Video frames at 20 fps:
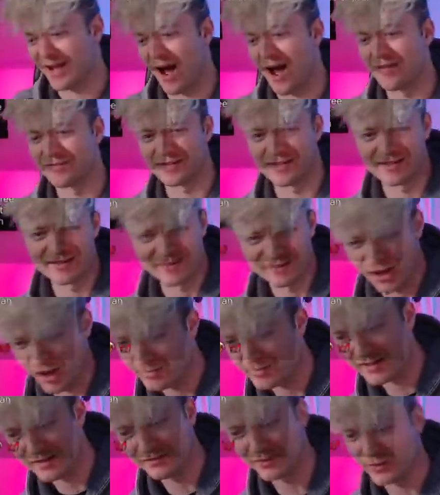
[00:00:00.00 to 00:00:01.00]
obvious.
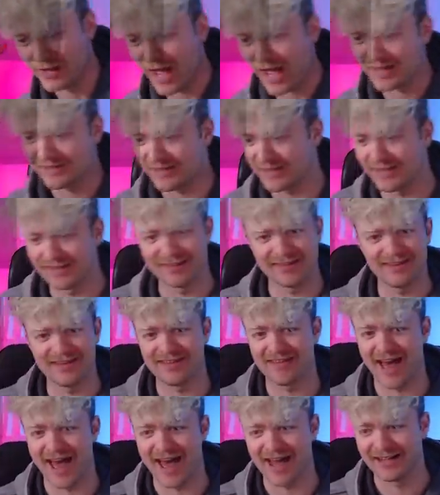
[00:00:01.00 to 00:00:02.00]
I mean, if you guys didn't
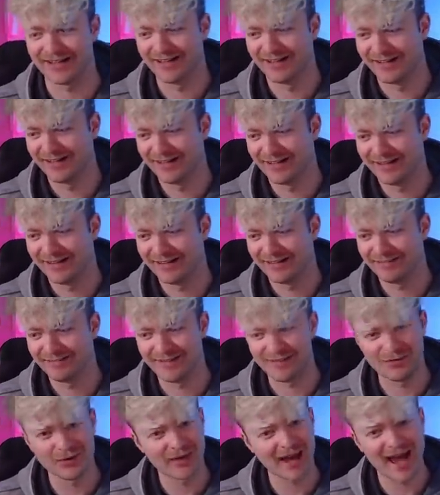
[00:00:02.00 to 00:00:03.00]
see that,
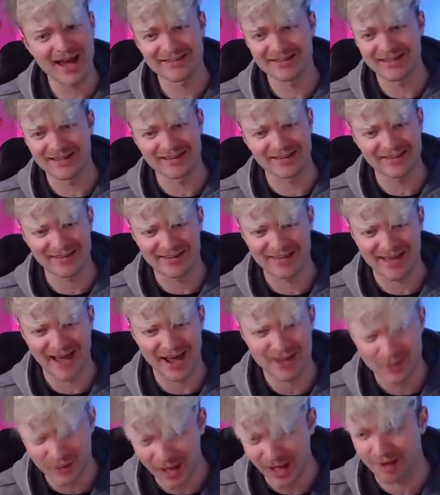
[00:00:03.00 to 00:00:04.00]
if you guys didn't see
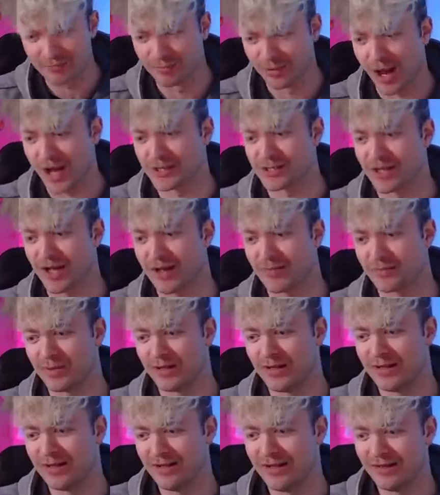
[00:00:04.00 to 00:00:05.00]
that, you gotta brush up.
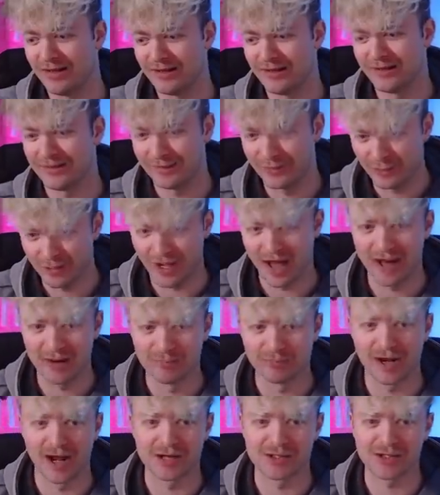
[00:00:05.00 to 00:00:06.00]
You gotta
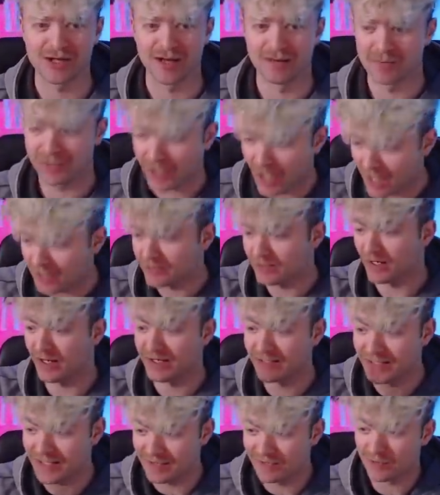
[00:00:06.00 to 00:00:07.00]
brush up. You got you
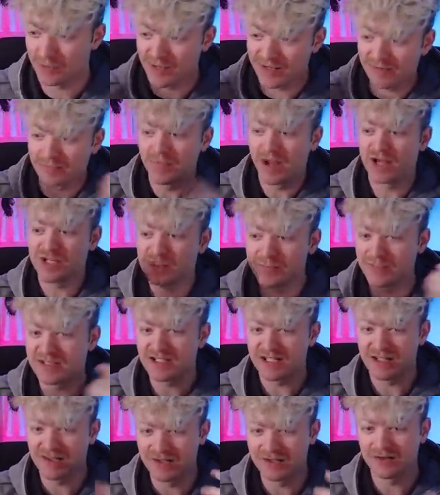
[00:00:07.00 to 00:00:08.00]
gotta give him as much
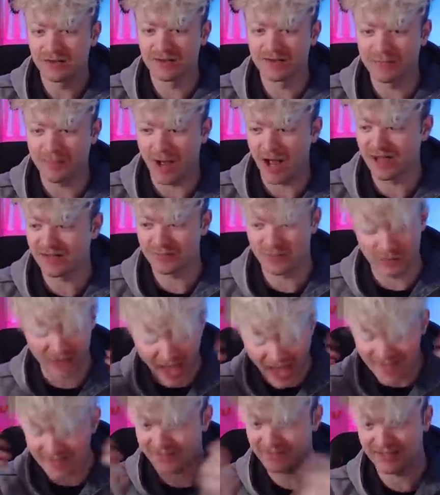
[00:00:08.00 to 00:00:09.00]
material as possible.
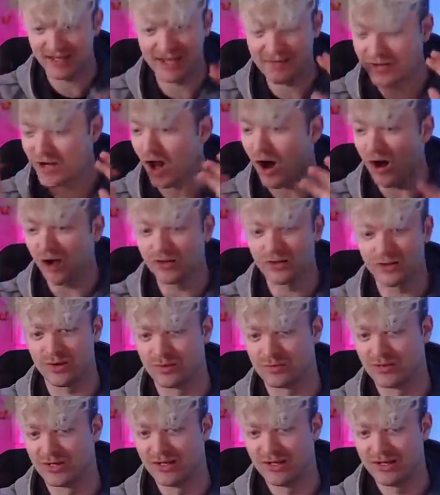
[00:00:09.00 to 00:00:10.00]
Ha give it all to
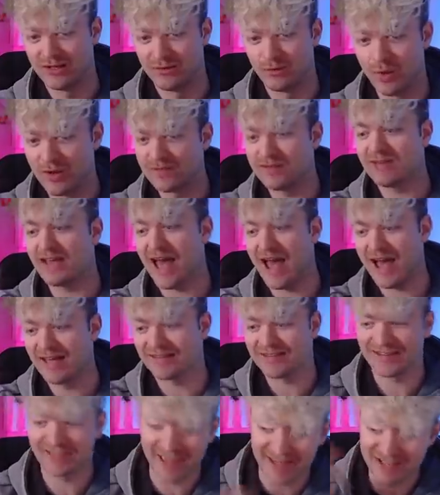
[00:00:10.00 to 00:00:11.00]
him. Once he
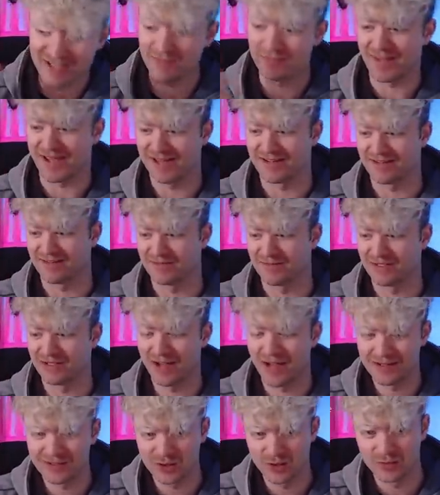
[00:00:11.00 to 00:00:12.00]
has it, then you made it. You
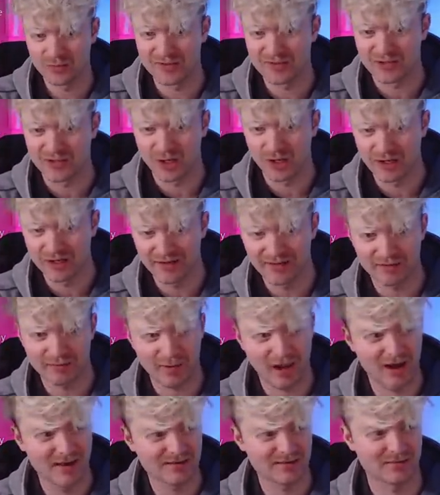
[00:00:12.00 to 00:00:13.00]
gotta do him as dirty as
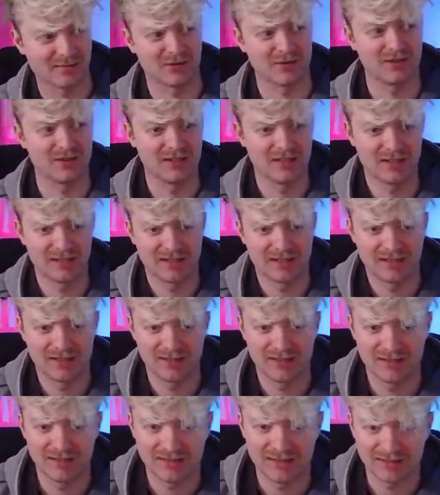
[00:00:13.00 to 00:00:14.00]
possible.
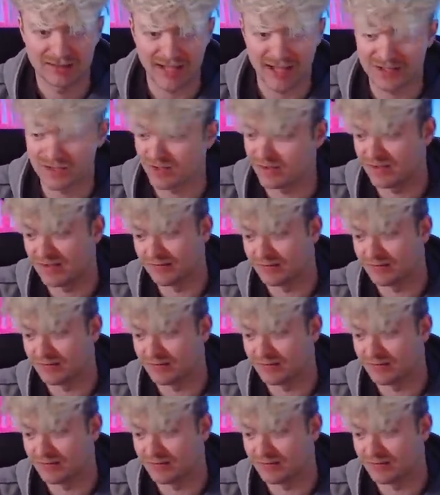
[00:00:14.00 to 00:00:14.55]
That's just a